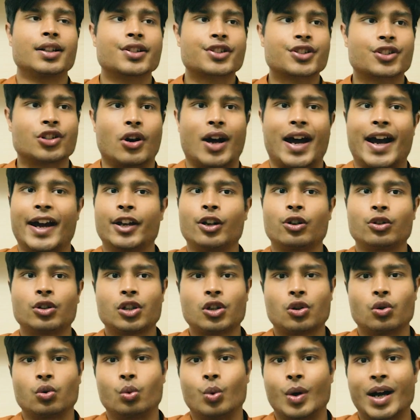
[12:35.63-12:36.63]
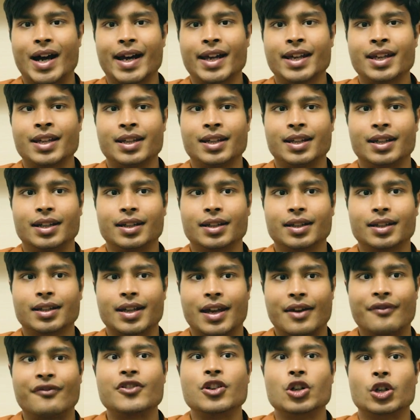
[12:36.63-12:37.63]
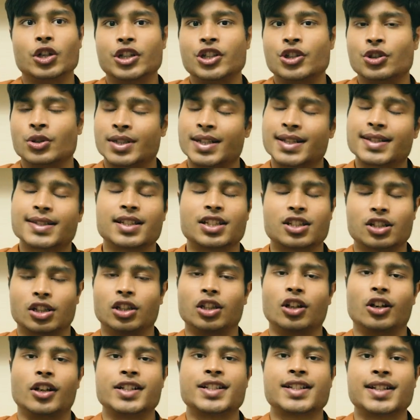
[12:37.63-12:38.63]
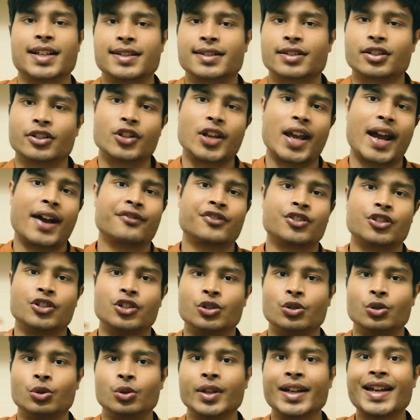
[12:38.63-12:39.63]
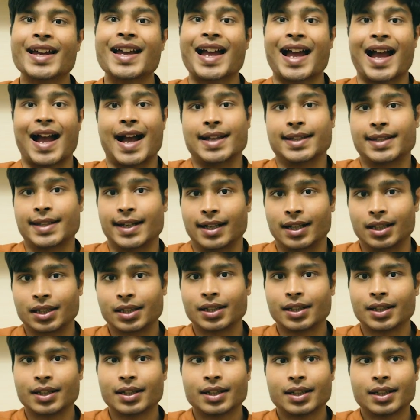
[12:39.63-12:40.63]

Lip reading: So I don't know why, if you're using such a large sensor, you have to do handheld,